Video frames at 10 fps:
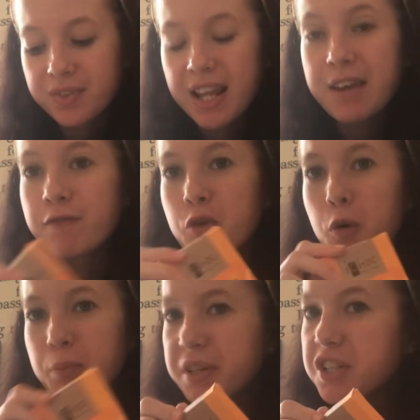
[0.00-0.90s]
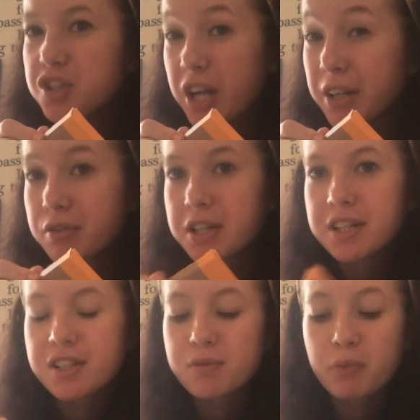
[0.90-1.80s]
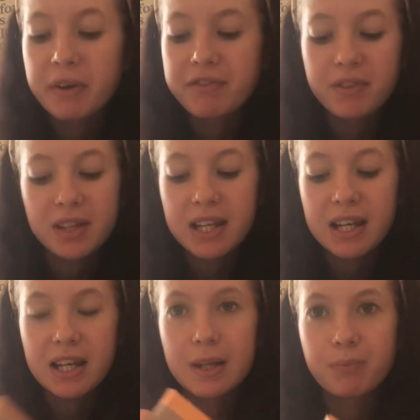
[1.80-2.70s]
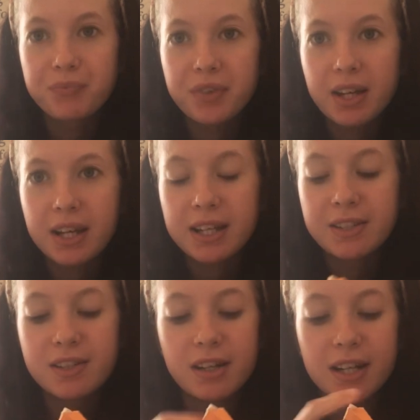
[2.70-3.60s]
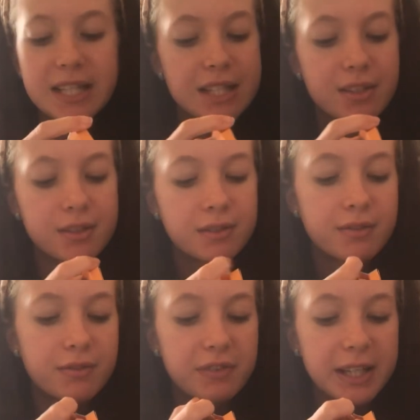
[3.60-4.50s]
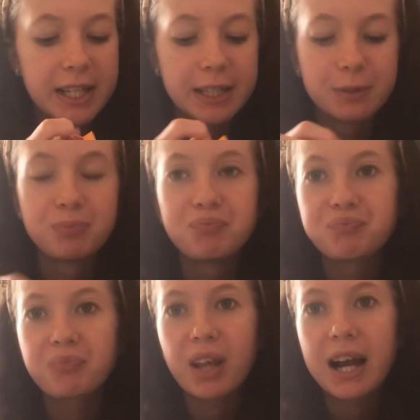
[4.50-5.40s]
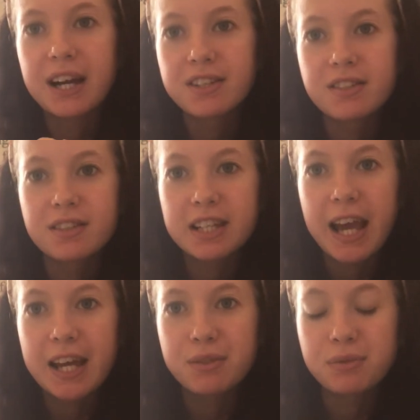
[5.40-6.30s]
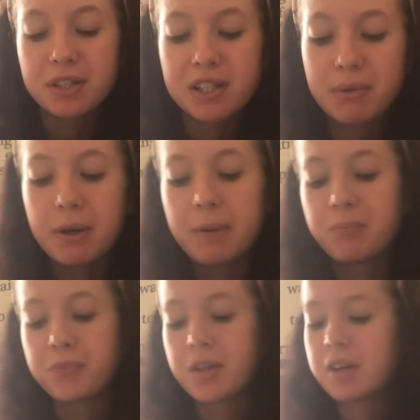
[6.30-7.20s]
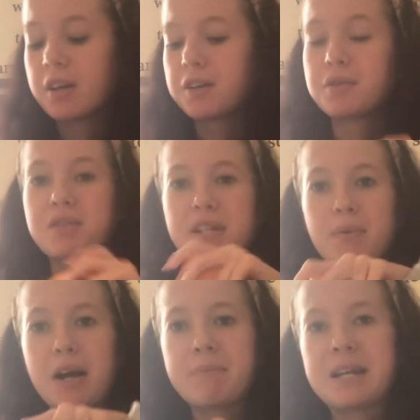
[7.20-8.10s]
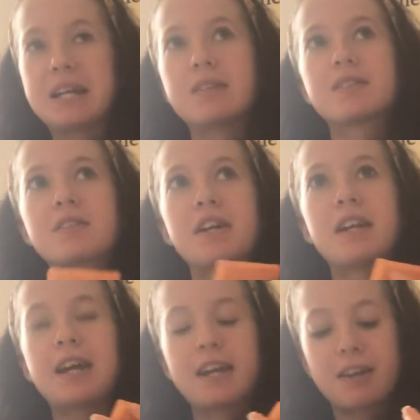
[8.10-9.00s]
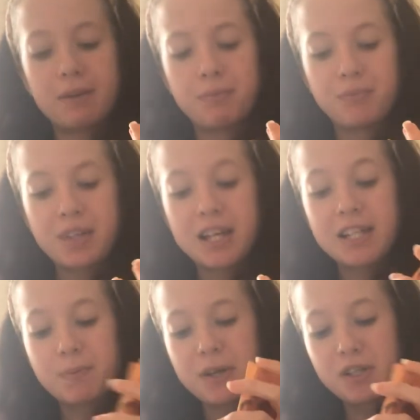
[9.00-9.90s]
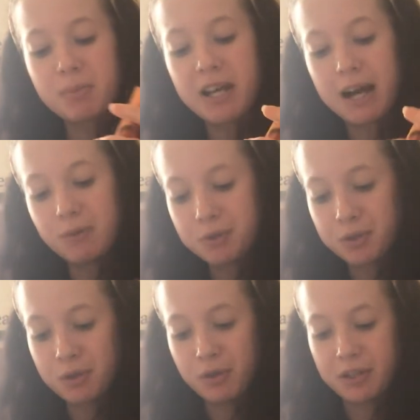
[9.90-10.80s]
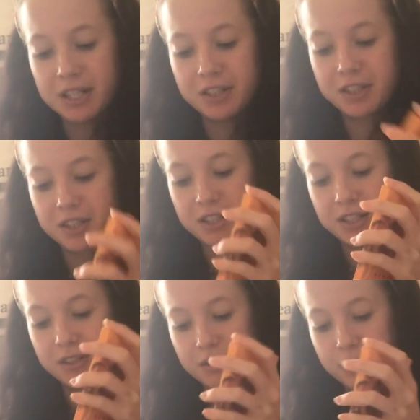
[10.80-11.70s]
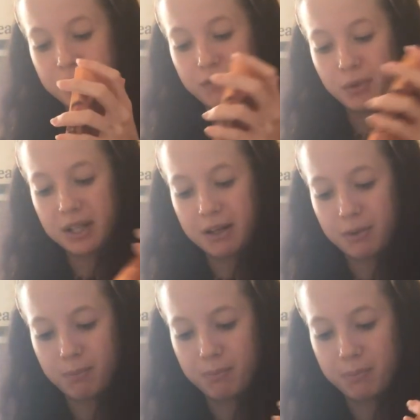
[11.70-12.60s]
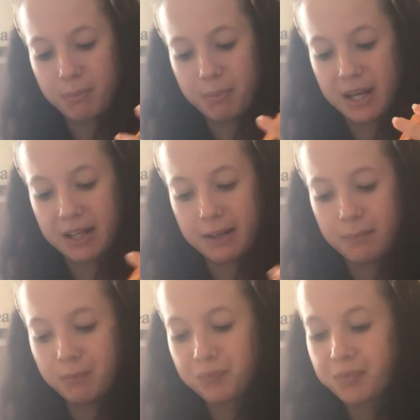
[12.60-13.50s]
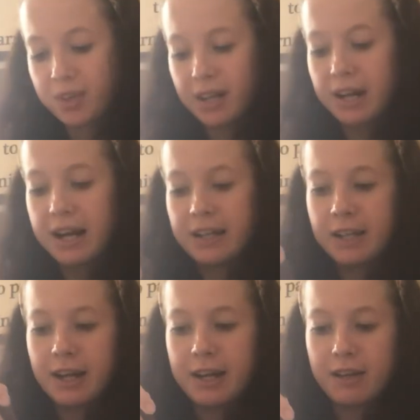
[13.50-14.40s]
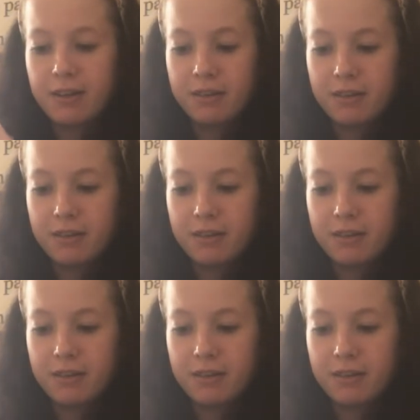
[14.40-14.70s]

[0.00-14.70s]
they've not been as generous with the inside filling as the hazelnutty one. You'll see what I mean. So, like, it's supposed to be almond and orange, and oh, it's falling out of the packet. And like,